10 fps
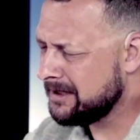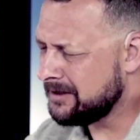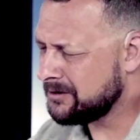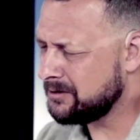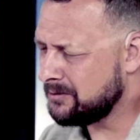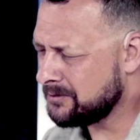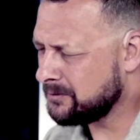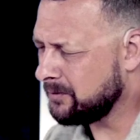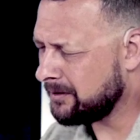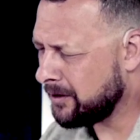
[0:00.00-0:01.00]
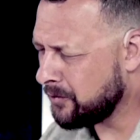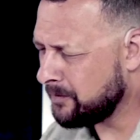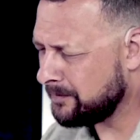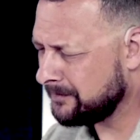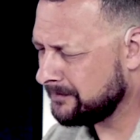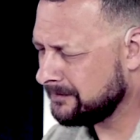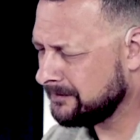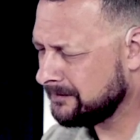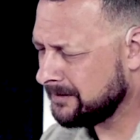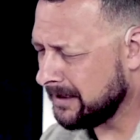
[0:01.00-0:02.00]
issues with hope
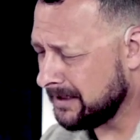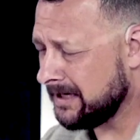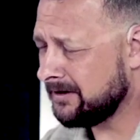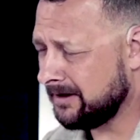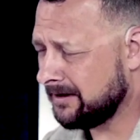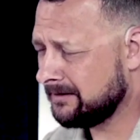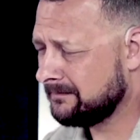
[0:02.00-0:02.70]
and healing.